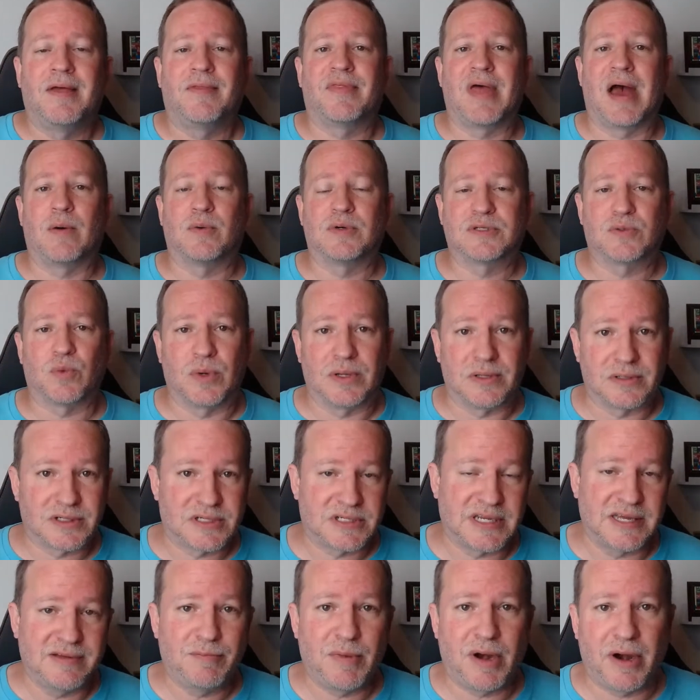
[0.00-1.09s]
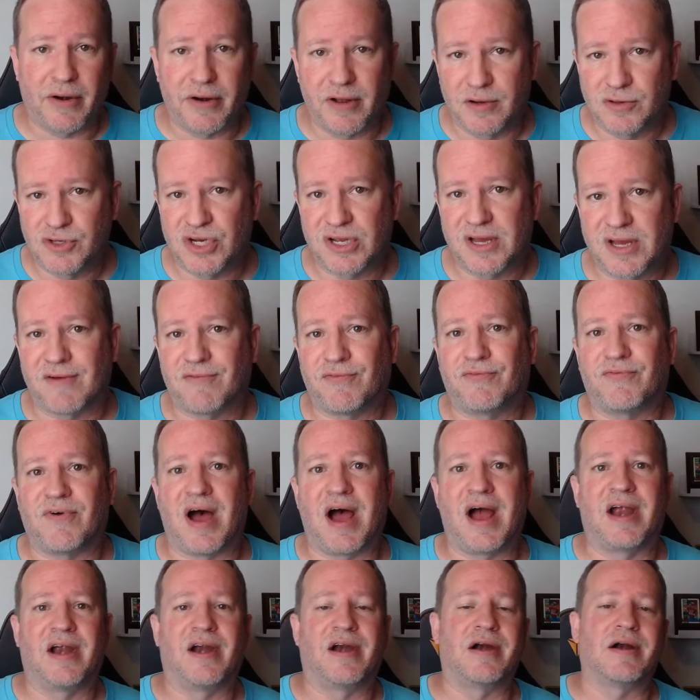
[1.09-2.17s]
That was when Steve Mariucci got
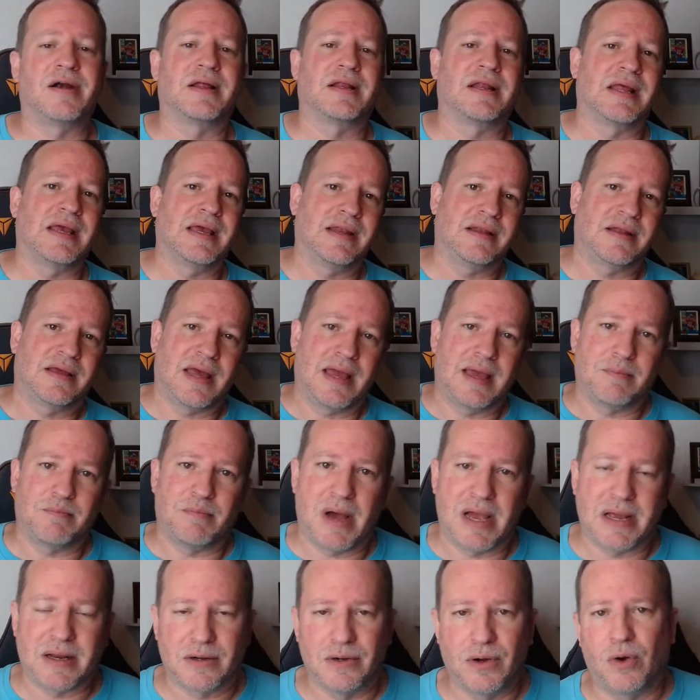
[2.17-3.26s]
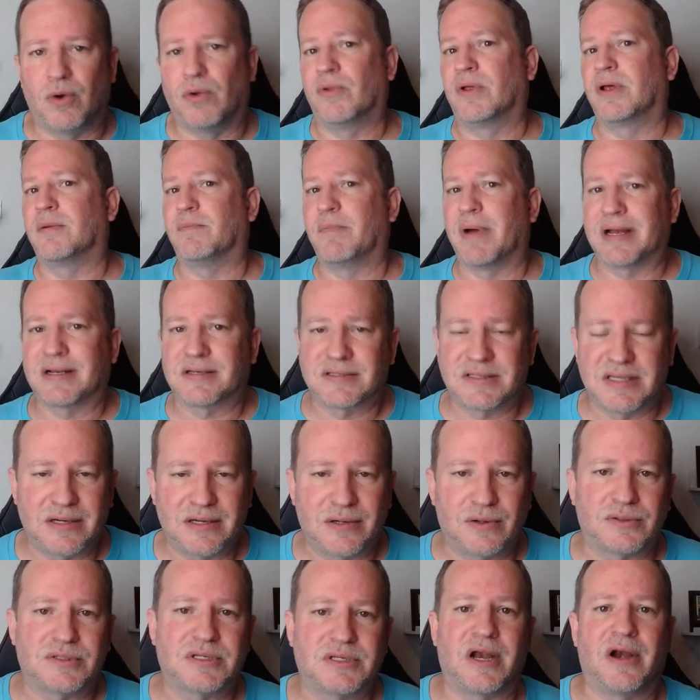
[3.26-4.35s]
fired, and in came Mike Nolan and Mike
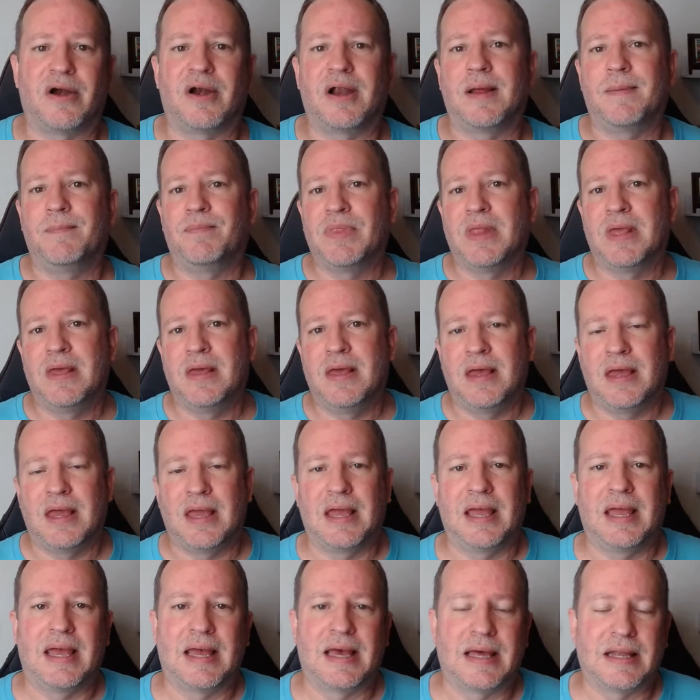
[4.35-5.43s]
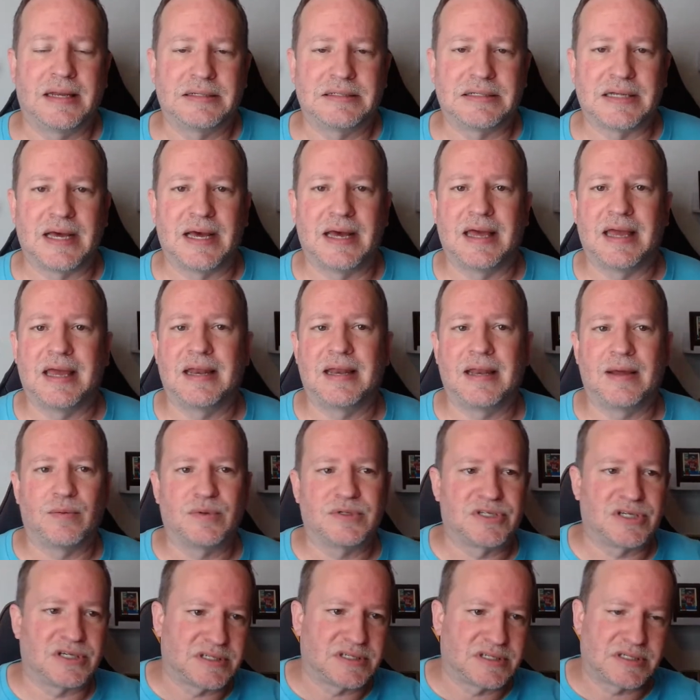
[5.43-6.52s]
Singletary, and it
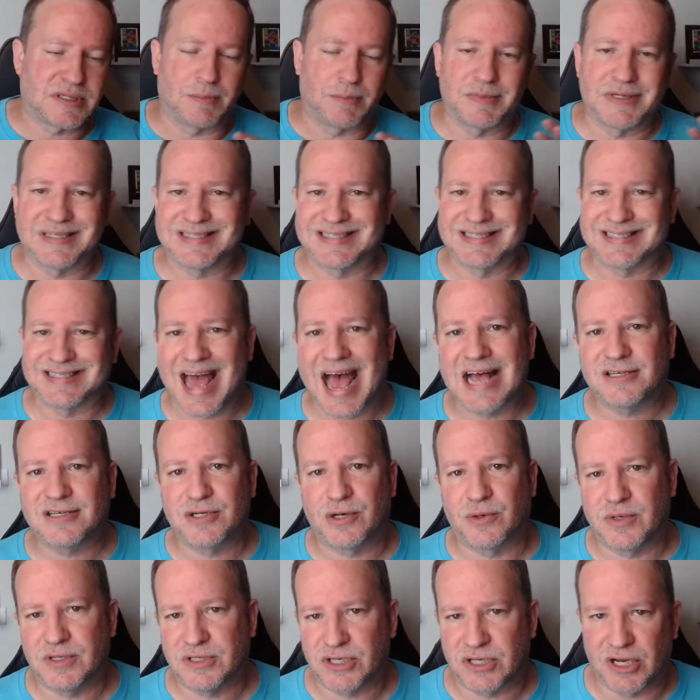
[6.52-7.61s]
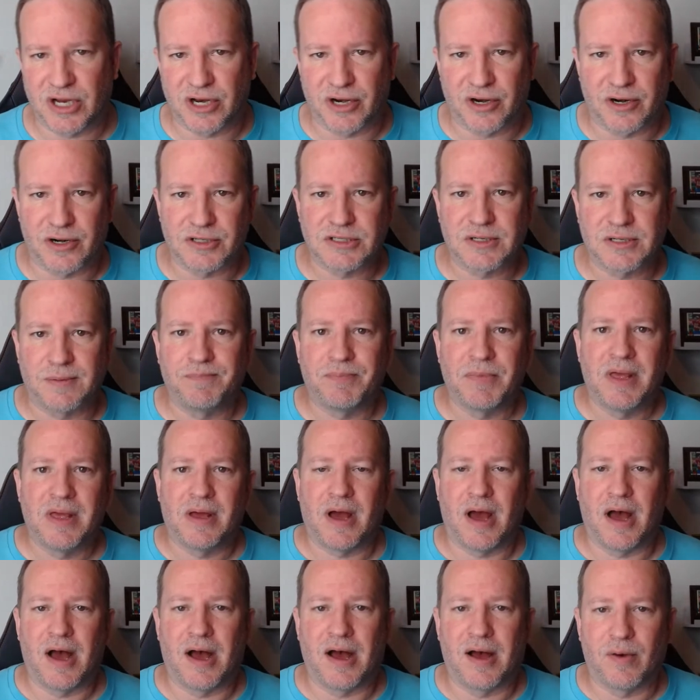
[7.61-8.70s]
was just some disastrous years.
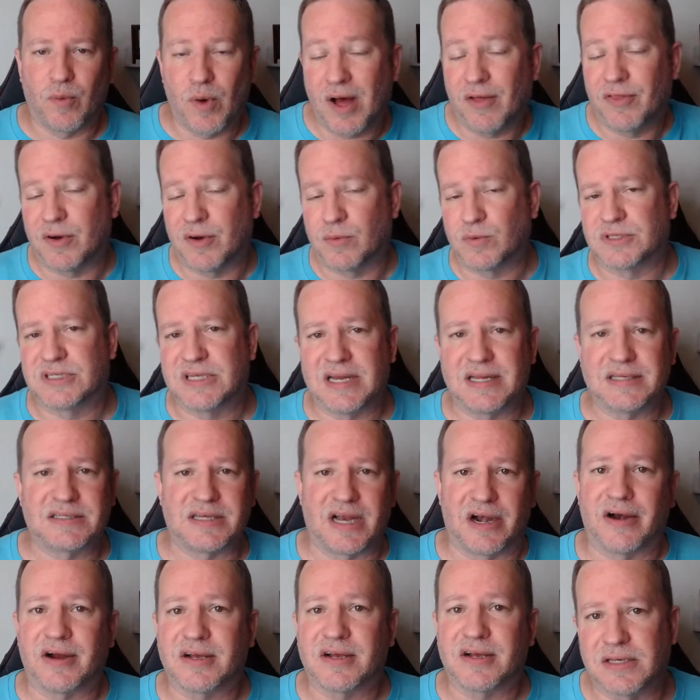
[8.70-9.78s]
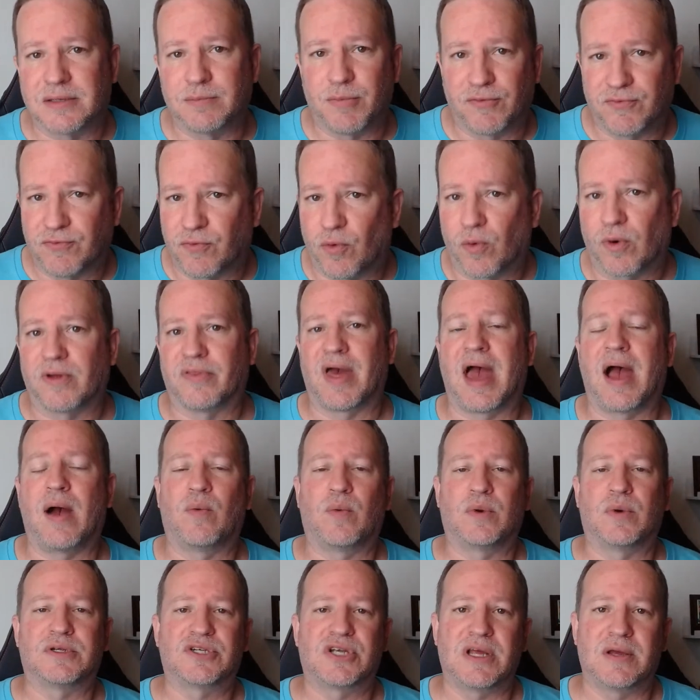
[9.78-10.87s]
Well, there was Dennis Erickson before that,
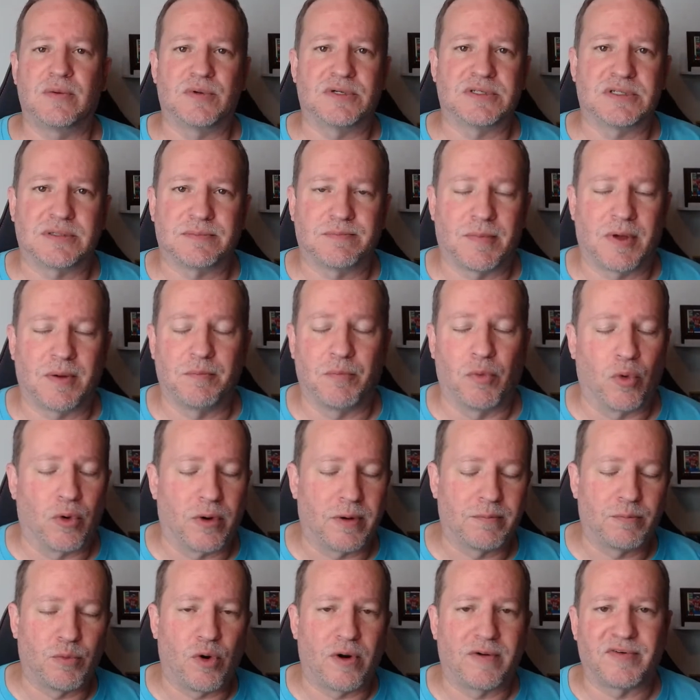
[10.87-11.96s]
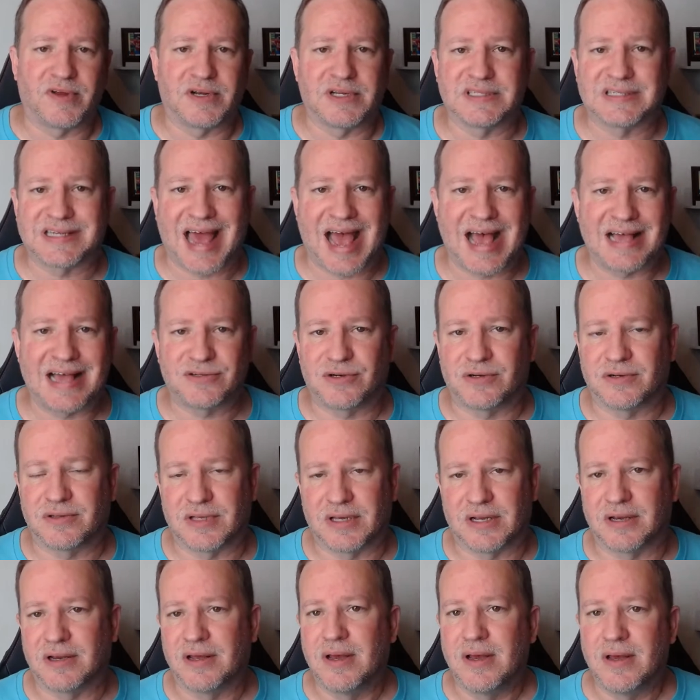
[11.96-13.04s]
which he was more of a disaster
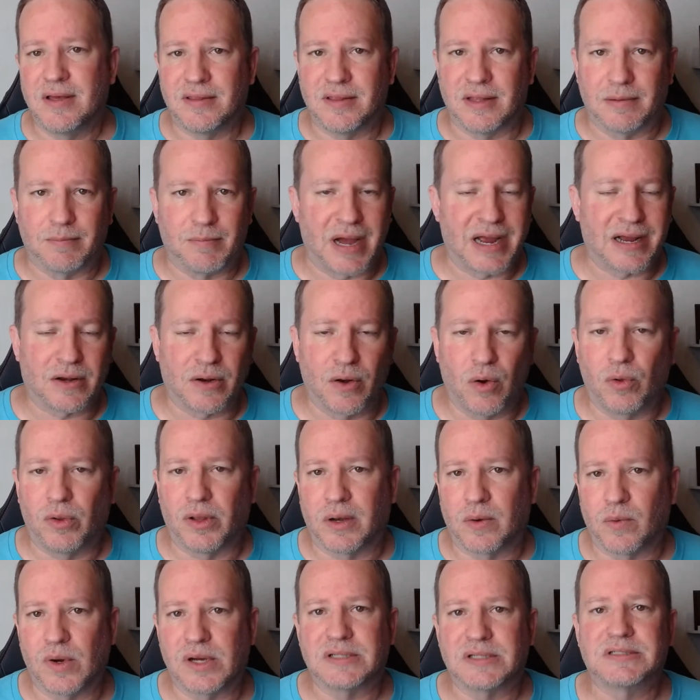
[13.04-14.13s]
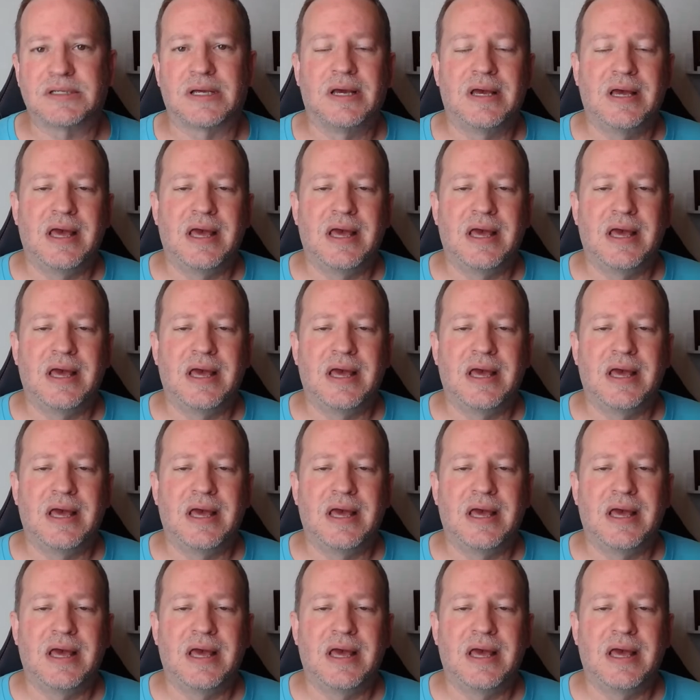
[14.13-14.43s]
than Mike Nolan was.